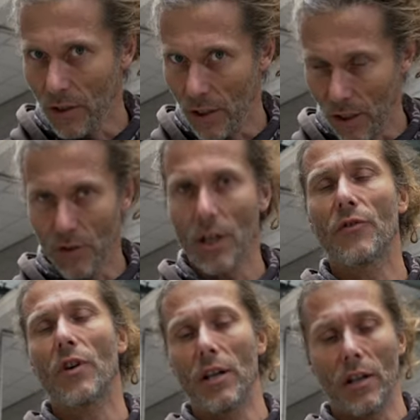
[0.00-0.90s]
kilos. I've
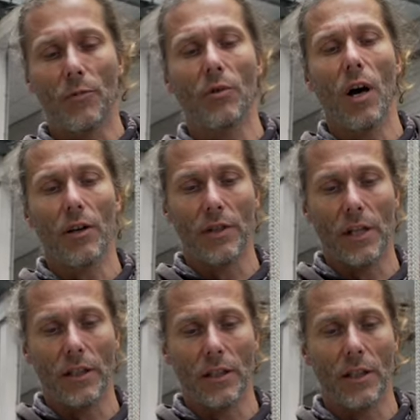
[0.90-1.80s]
tried it up to
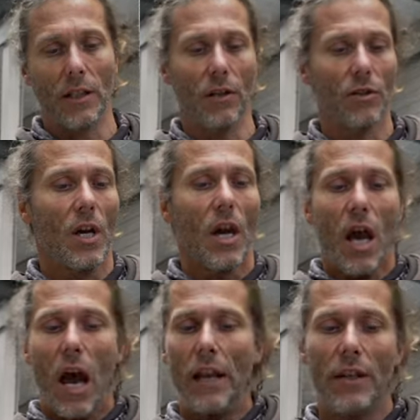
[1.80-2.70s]
180 kilos,
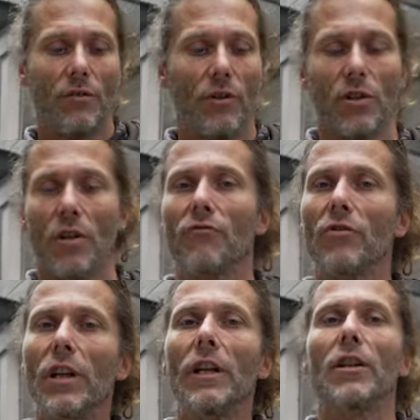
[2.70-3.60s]
and it was a
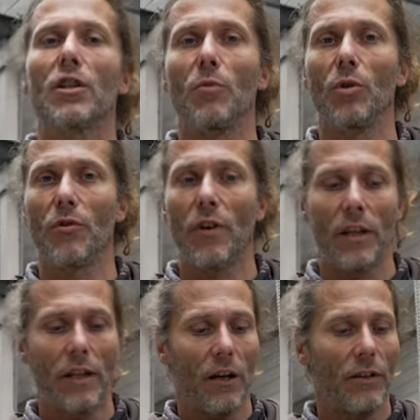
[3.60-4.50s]
really smooth
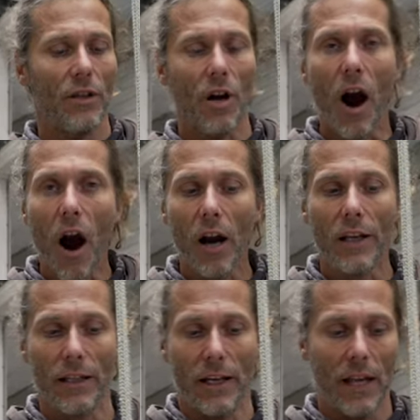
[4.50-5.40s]
ride down. There's
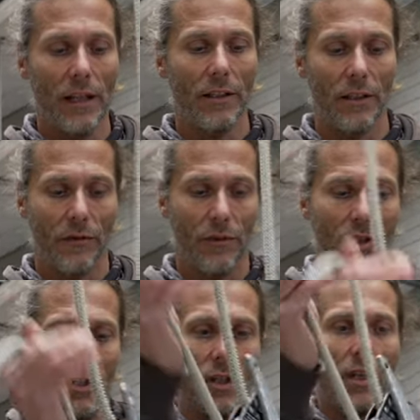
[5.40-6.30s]
hardly any
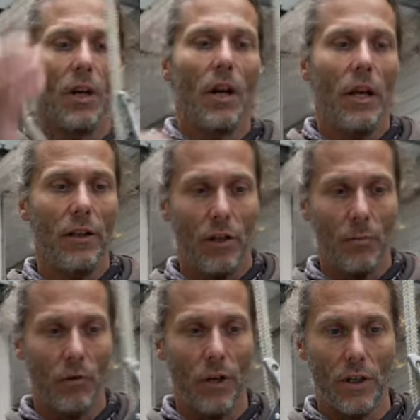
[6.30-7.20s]
difference in
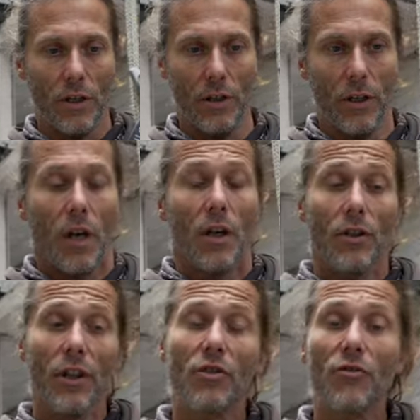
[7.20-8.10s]
operation.
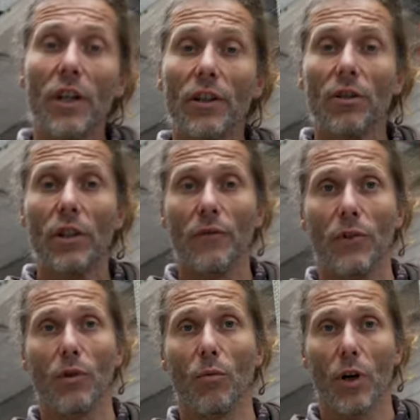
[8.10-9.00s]
So that's really good if
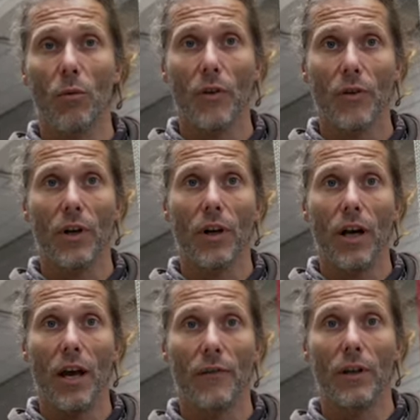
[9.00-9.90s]
you work with
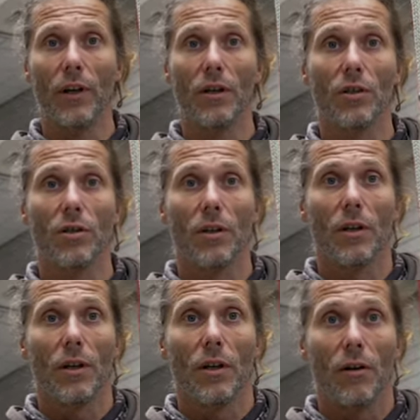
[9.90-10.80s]
heavy loads.
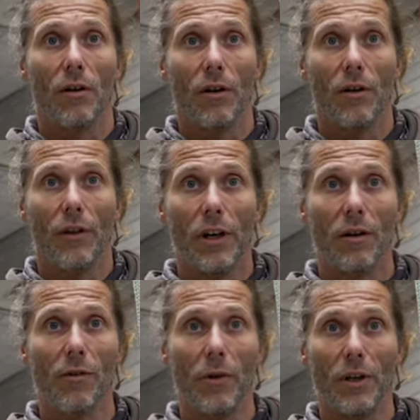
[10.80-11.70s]
The
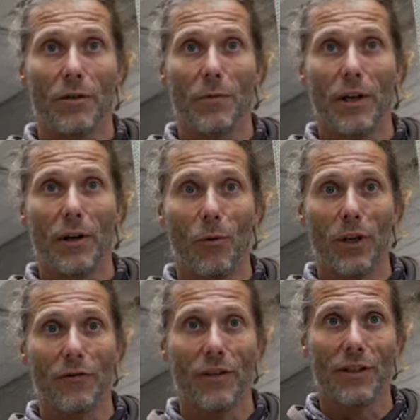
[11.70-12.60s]
cameraman is making
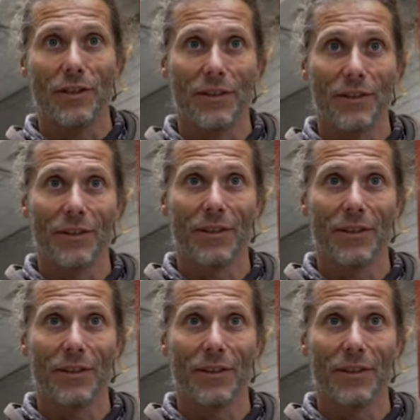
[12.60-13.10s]
weird faces.